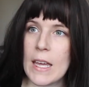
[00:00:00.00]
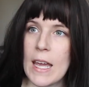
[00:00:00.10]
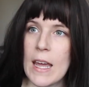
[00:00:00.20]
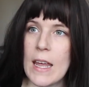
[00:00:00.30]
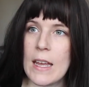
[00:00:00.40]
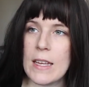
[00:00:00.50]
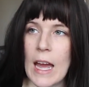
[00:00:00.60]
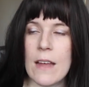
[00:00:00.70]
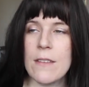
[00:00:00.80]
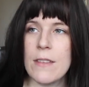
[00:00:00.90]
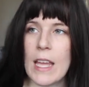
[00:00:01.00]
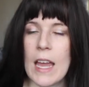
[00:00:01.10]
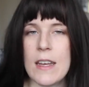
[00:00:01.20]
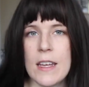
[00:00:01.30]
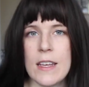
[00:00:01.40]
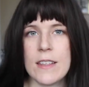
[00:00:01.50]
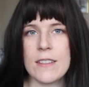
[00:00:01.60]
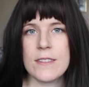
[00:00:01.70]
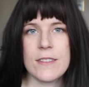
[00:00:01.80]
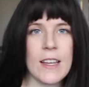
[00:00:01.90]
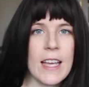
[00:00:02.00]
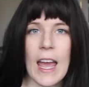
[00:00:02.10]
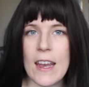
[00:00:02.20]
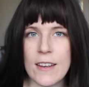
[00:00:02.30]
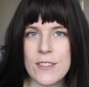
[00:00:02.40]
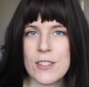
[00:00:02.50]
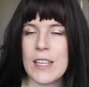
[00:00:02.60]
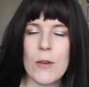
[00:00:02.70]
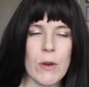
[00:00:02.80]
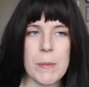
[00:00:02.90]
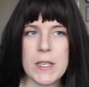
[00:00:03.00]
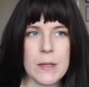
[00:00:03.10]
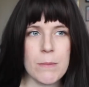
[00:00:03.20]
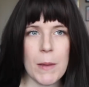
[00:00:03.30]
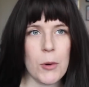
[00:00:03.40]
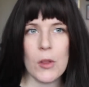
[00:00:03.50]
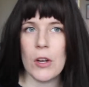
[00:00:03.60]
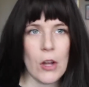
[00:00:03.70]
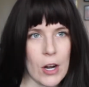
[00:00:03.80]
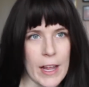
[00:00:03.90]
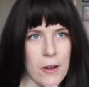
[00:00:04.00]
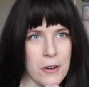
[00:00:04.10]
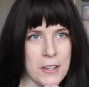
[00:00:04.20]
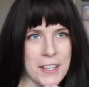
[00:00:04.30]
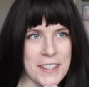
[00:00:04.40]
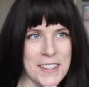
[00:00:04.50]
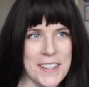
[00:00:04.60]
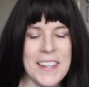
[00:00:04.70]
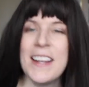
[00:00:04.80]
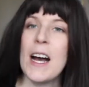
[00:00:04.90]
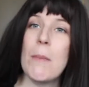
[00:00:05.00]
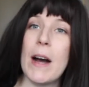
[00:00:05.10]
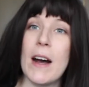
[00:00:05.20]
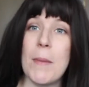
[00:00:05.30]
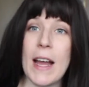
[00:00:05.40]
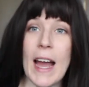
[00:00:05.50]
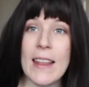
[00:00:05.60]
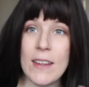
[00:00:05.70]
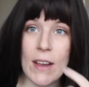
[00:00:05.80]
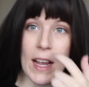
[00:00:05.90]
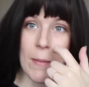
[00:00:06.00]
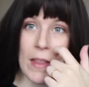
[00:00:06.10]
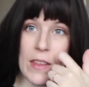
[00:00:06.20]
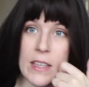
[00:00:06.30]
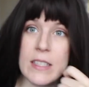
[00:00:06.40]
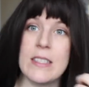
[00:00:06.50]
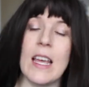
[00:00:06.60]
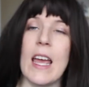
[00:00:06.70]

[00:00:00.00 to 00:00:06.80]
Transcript: And yeah, the ending, again, just like ripped my poor little heart out. But I highly recommend this,